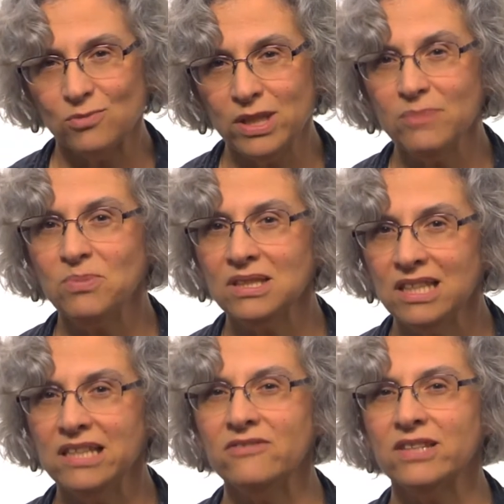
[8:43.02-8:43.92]
we
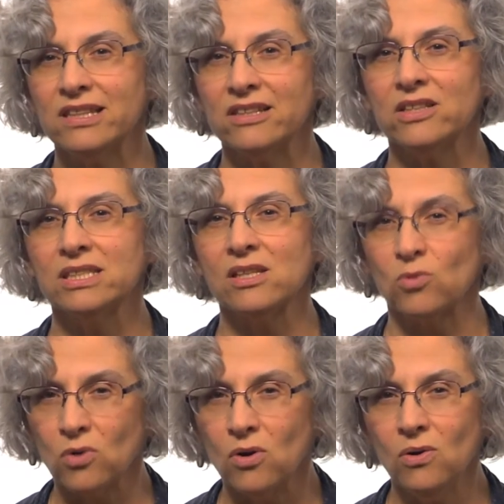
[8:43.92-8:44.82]
believe that there is a
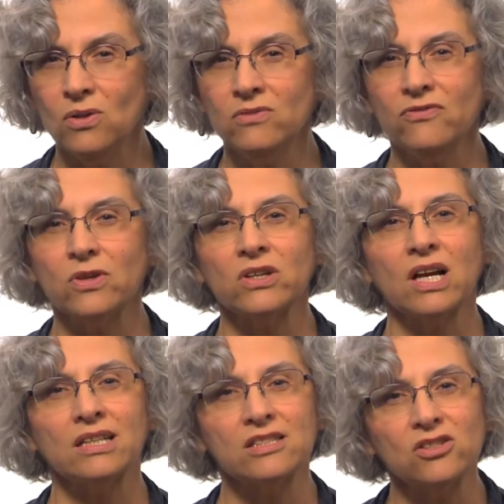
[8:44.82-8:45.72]
role for
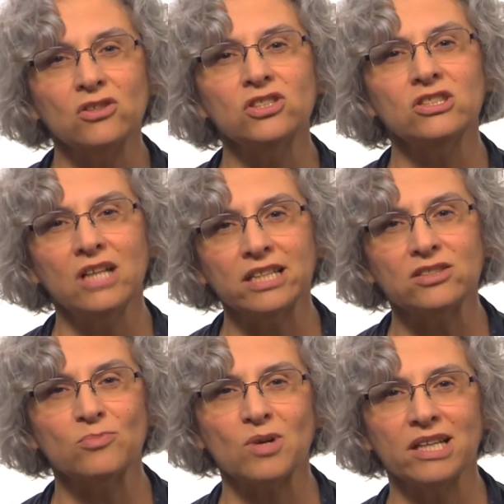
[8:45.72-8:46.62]
a social
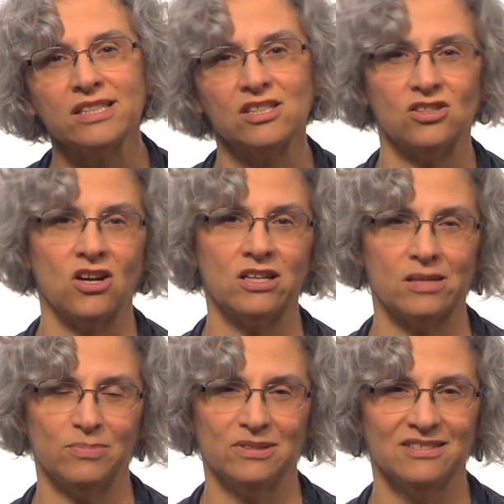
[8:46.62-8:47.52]
enterprise startup,